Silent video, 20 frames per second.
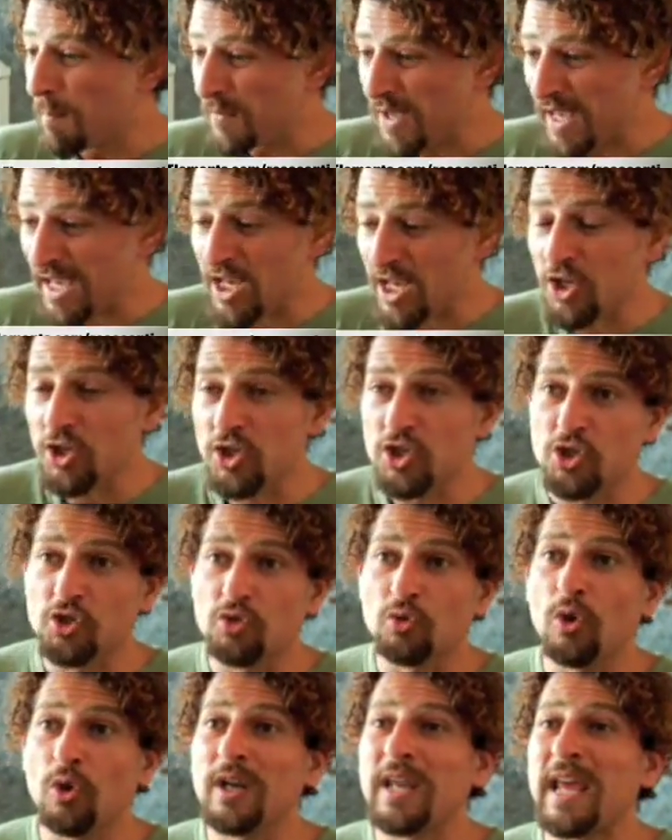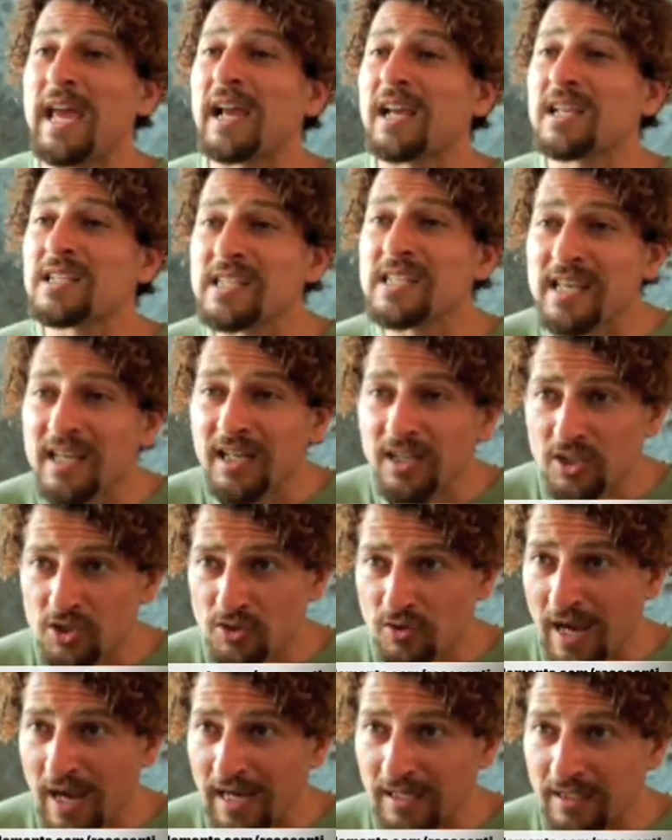heat destroyed, hexane
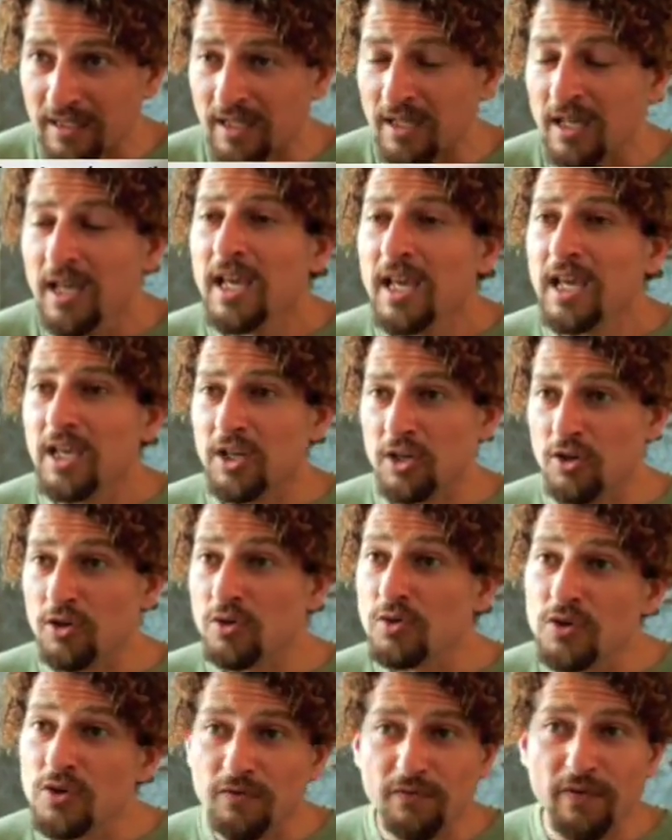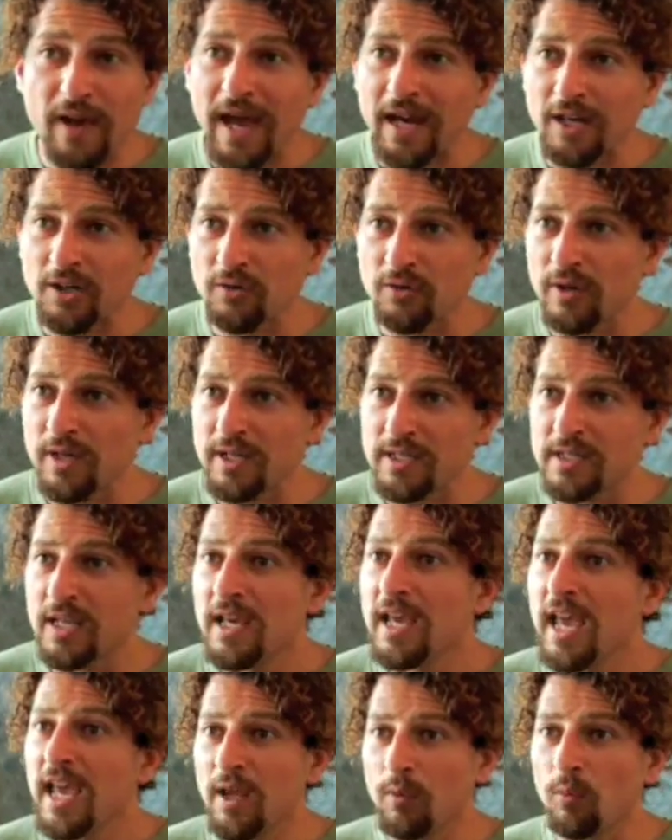extracted in huge factories.
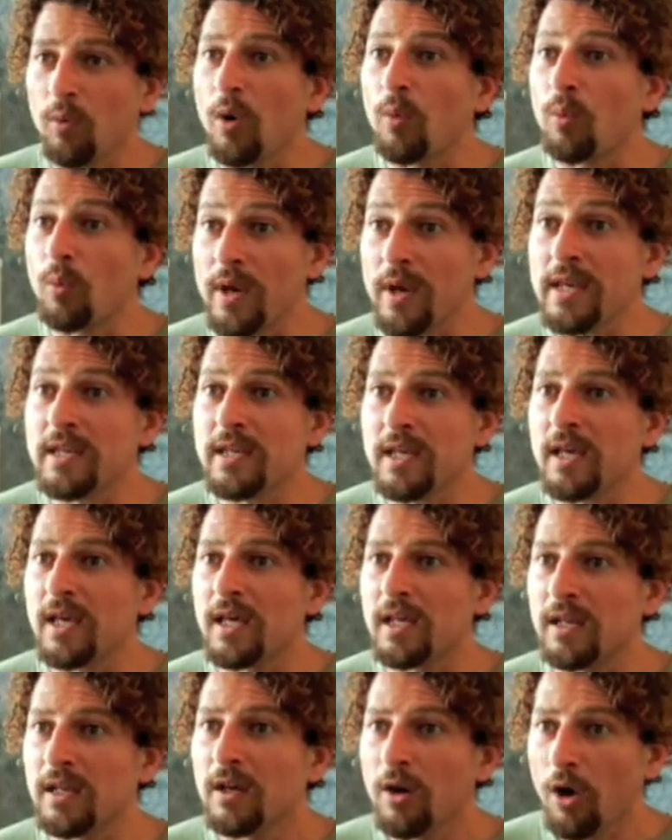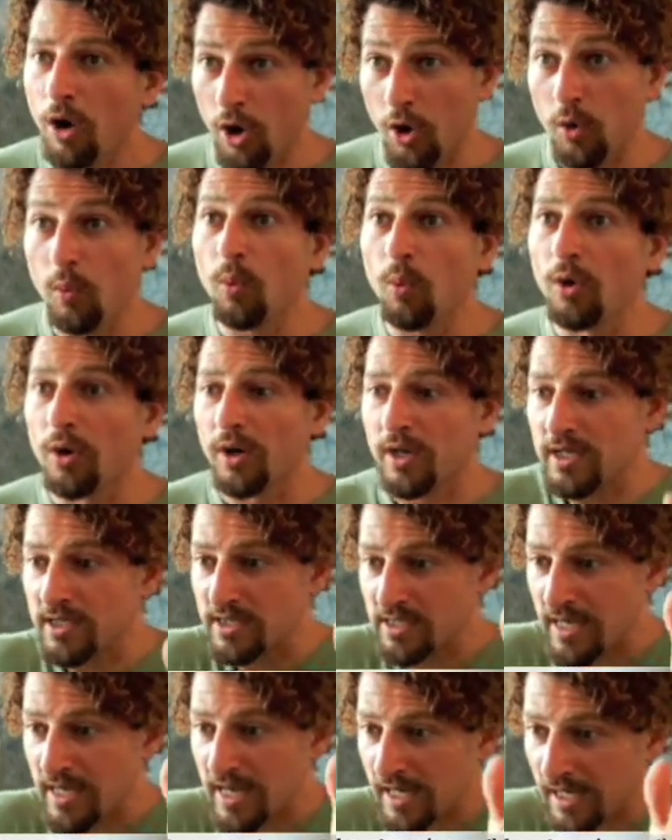And what we did, our work
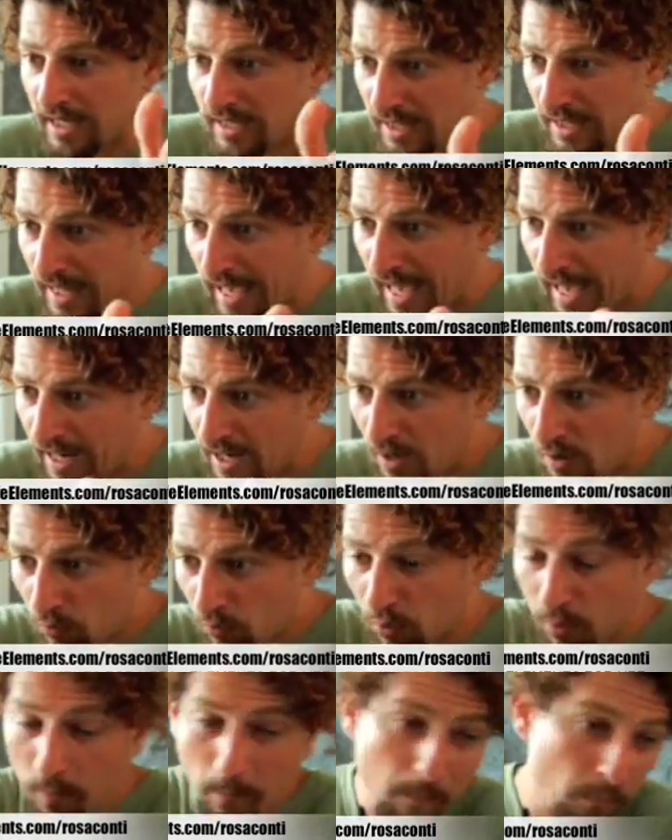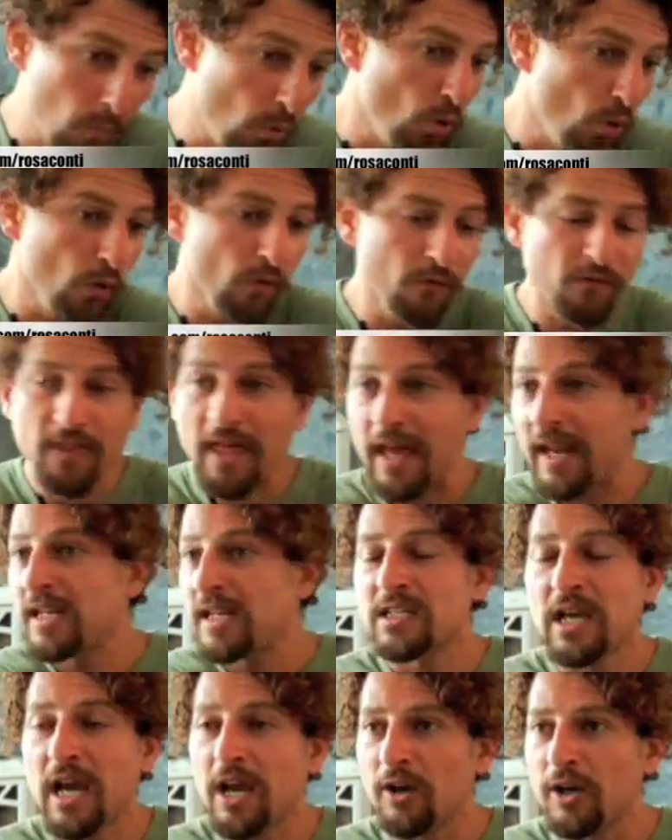has taken that, removed that
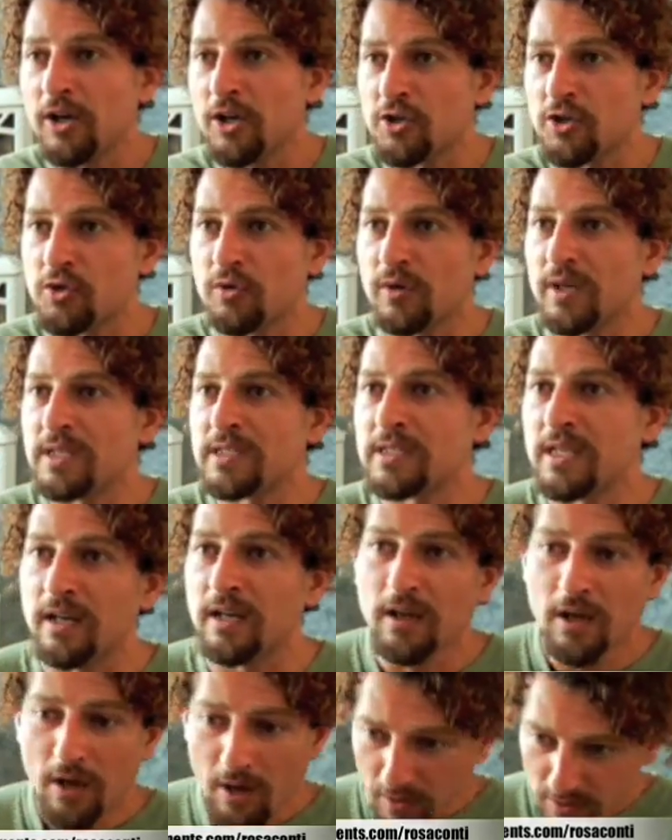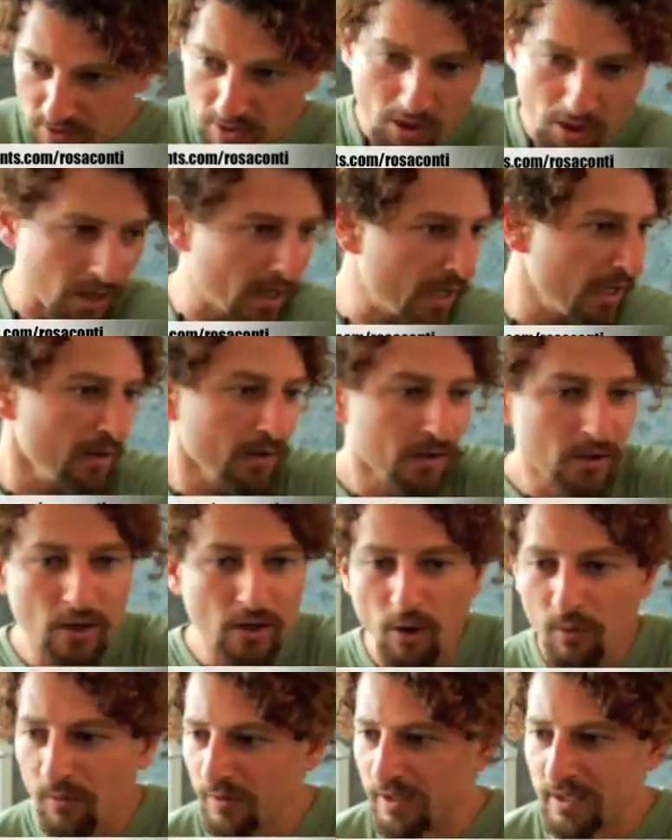entire industry and said, sorry,
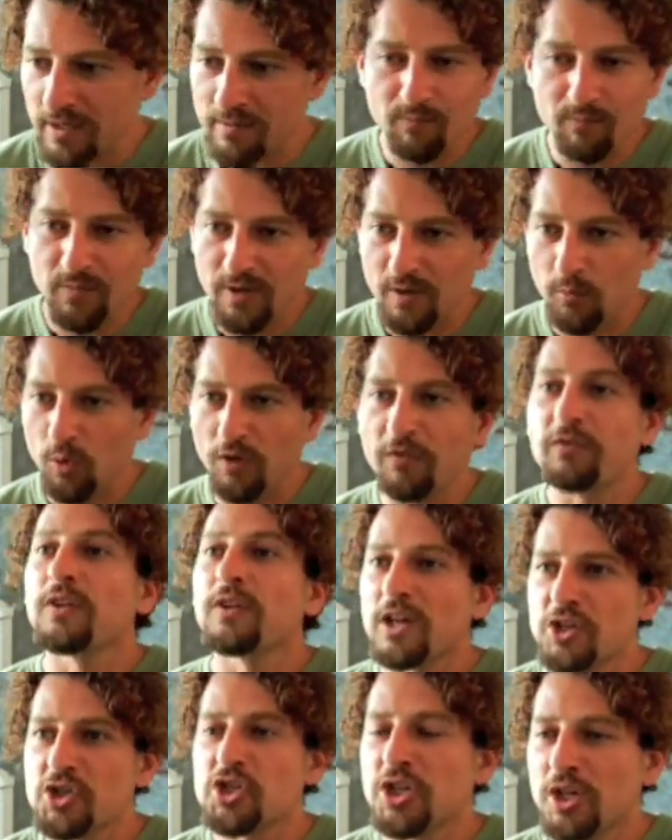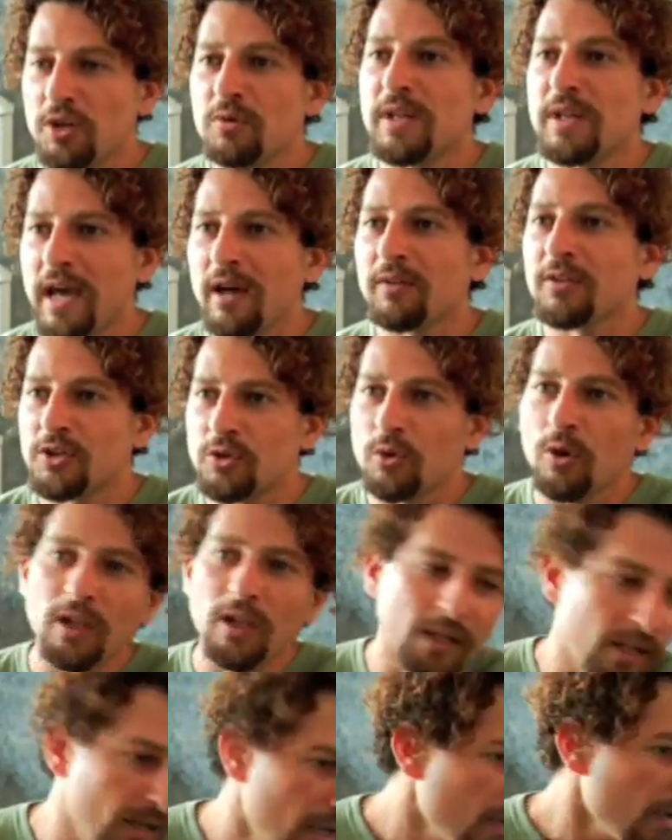no, we're flushing you down the
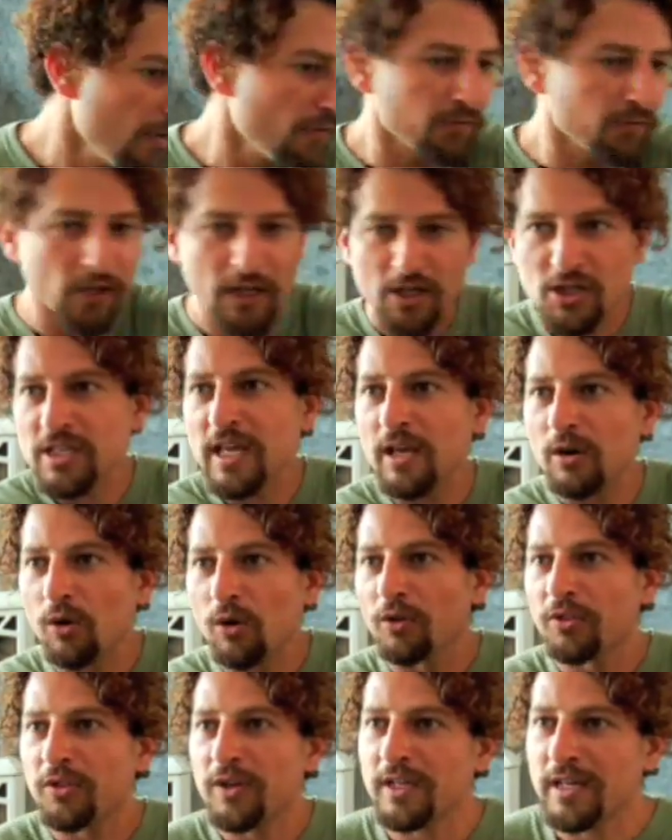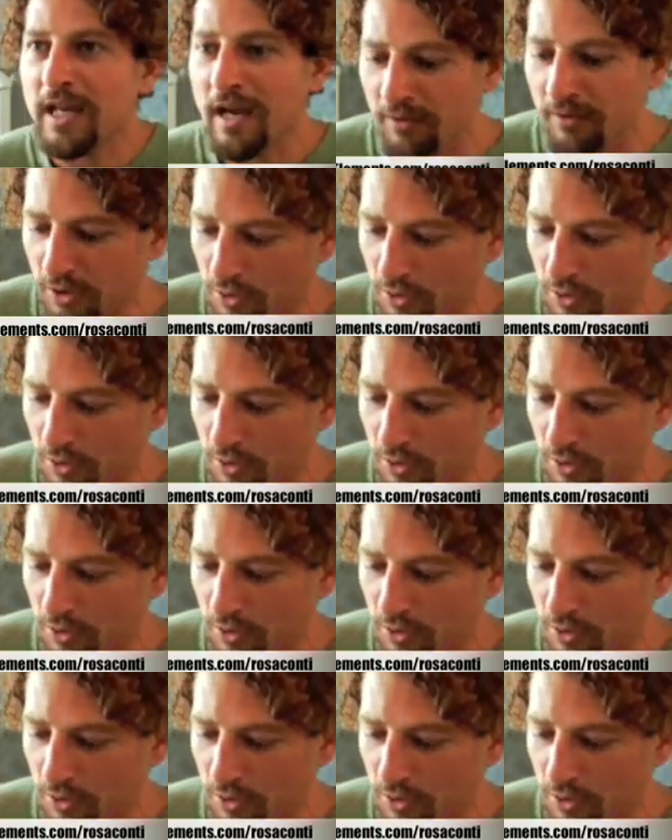toilet. Flush that whole thing down